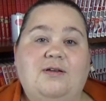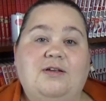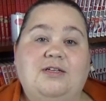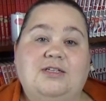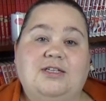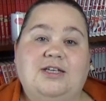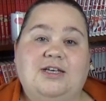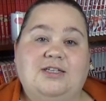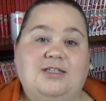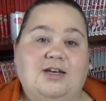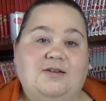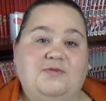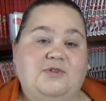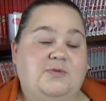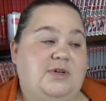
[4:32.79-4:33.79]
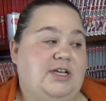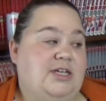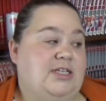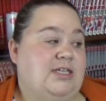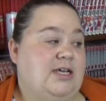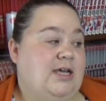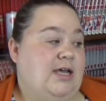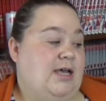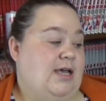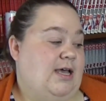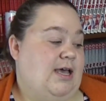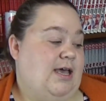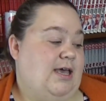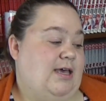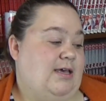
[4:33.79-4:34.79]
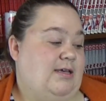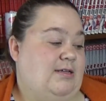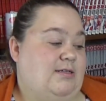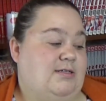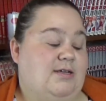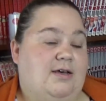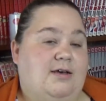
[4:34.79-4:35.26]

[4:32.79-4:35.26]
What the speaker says: because it takes time to read, and